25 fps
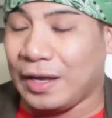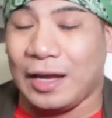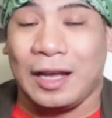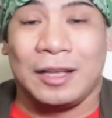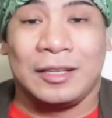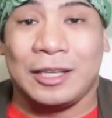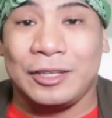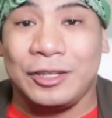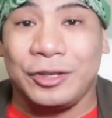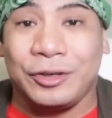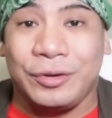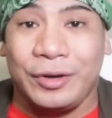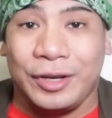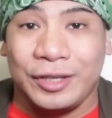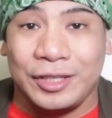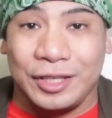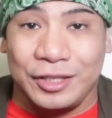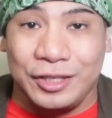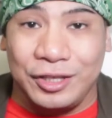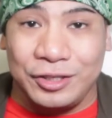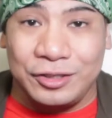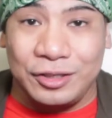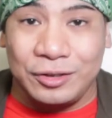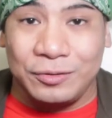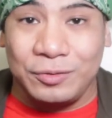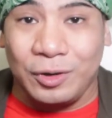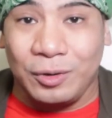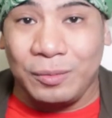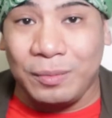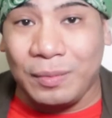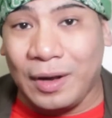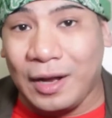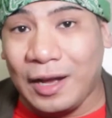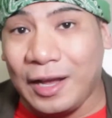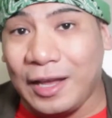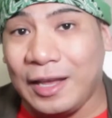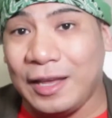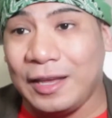another great addition for
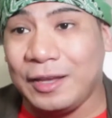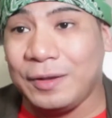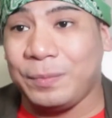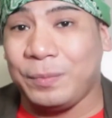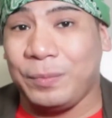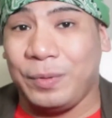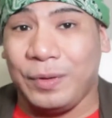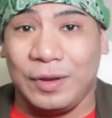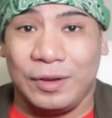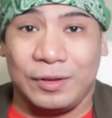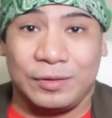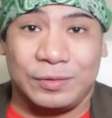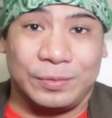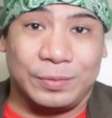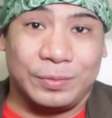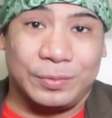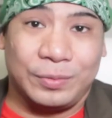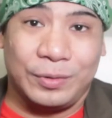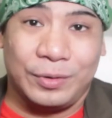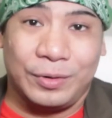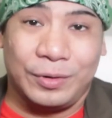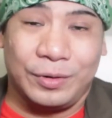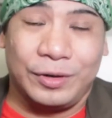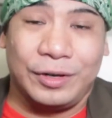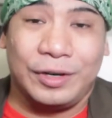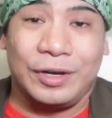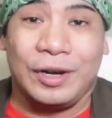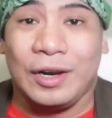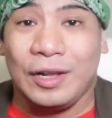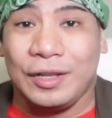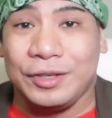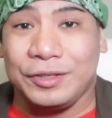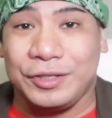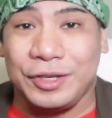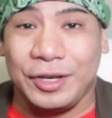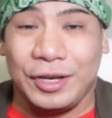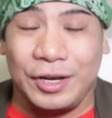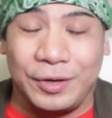my P S four
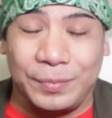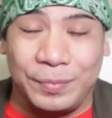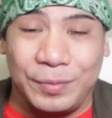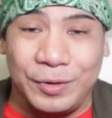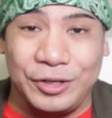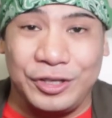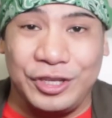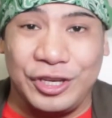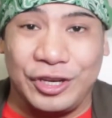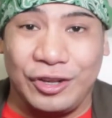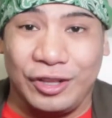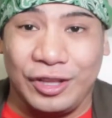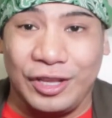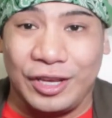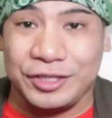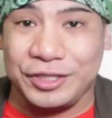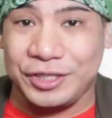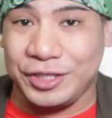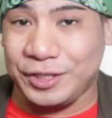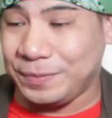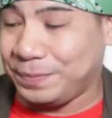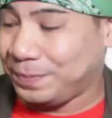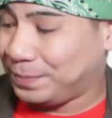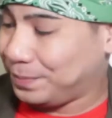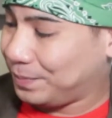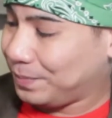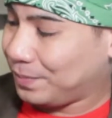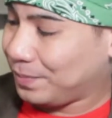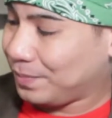J R P G collection.